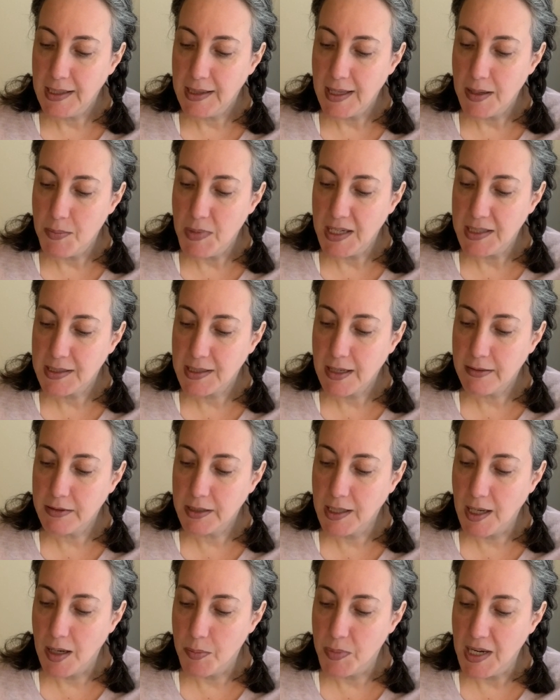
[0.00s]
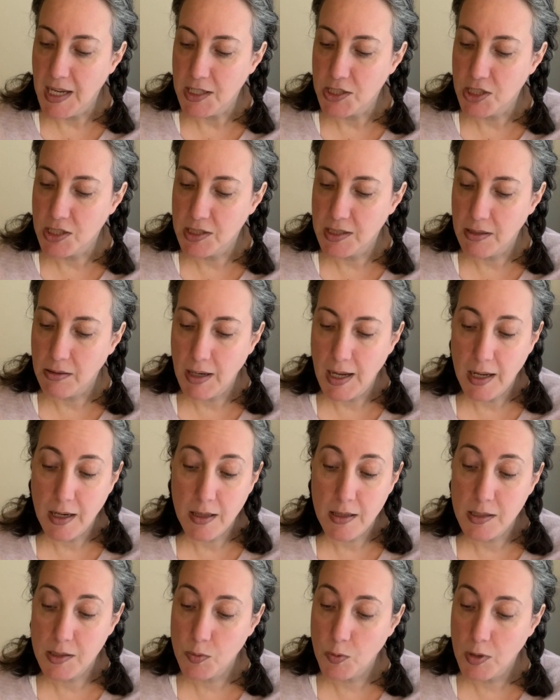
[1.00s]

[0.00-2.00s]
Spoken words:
that makes color combinations that are out of this